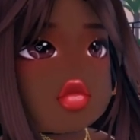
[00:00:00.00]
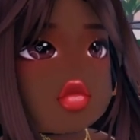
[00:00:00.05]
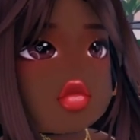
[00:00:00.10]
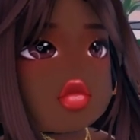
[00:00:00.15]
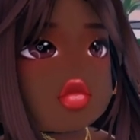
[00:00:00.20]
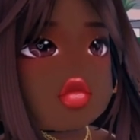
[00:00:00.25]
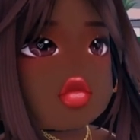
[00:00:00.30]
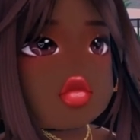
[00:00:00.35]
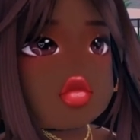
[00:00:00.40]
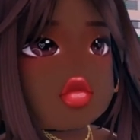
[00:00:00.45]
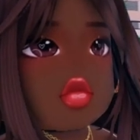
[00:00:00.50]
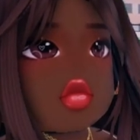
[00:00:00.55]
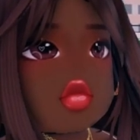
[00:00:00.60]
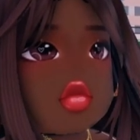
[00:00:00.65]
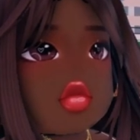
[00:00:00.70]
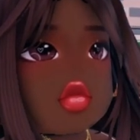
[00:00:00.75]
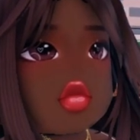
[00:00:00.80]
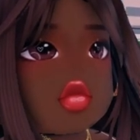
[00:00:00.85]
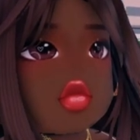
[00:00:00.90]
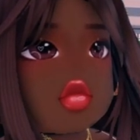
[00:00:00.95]
He?
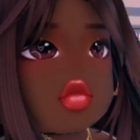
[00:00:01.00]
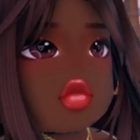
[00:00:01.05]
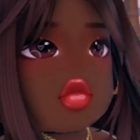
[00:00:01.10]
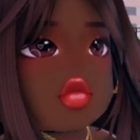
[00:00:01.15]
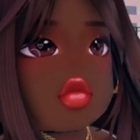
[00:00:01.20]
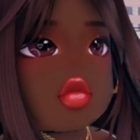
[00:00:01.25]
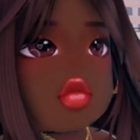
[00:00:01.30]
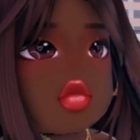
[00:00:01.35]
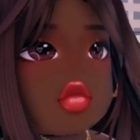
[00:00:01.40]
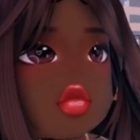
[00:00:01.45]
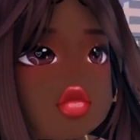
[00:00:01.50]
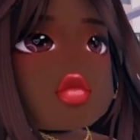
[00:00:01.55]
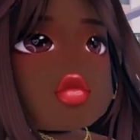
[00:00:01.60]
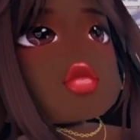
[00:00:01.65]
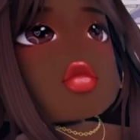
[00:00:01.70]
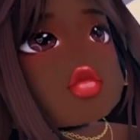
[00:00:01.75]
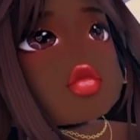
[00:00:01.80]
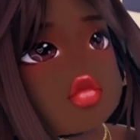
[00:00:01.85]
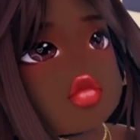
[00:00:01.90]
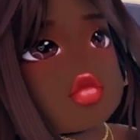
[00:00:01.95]
Yeah. Oh,
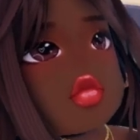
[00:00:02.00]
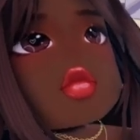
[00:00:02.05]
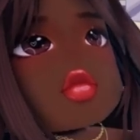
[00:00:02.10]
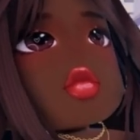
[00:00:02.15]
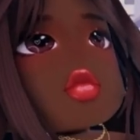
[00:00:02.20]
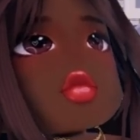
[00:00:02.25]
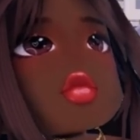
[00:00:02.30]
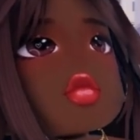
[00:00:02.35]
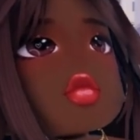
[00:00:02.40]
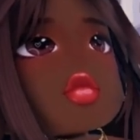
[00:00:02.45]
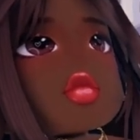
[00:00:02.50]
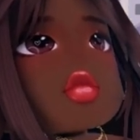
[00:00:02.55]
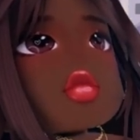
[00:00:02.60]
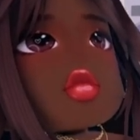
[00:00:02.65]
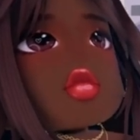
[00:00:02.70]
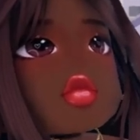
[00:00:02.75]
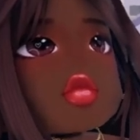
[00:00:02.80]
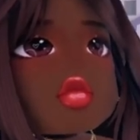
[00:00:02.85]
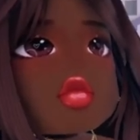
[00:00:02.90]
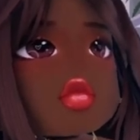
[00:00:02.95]
she.
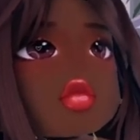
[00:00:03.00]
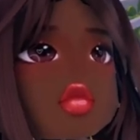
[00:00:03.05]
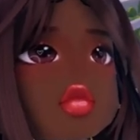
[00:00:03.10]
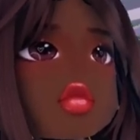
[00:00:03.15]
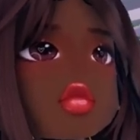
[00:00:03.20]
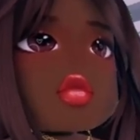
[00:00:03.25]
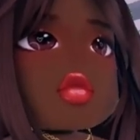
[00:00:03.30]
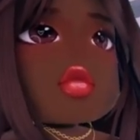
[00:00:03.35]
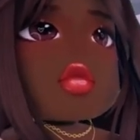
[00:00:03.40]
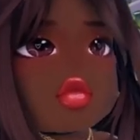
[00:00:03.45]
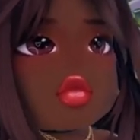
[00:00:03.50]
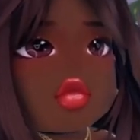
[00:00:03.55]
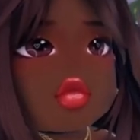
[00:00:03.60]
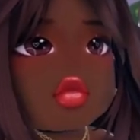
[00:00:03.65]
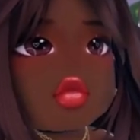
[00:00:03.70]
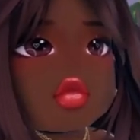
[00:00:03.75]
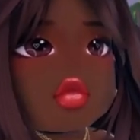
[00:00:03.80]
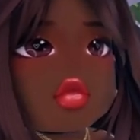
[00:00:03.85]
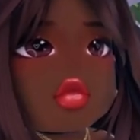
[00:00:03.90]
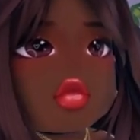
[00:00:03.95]
She texted me. She
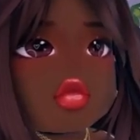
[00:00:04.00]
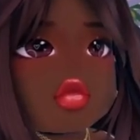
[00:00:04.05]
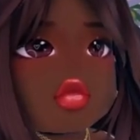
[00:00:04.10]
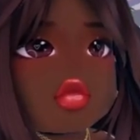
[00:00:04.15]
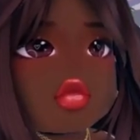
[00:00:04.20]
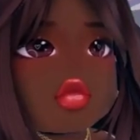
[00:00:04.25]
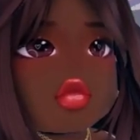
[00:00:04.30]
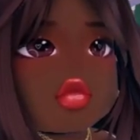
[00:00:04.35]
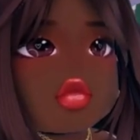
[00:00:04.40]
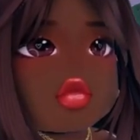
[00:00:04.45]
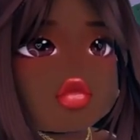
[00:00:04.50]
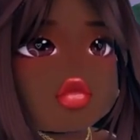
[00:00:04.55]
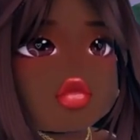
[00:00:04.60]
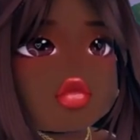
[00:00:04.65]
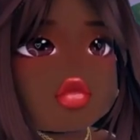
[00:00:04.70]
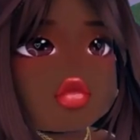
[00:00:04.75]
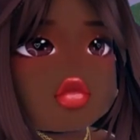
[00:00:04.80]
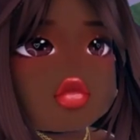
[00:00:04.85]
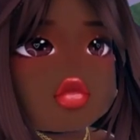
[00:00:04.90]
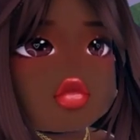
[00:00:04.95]
said she's
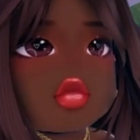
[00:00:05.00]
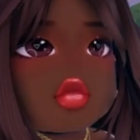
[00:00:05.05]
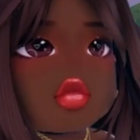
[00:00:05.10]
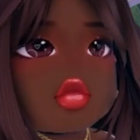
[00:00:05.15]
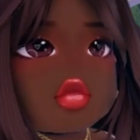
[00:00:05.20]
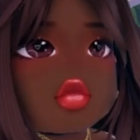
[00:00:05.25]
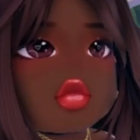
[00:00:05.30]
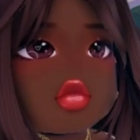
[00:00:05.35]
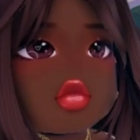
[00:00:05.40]
right in front of the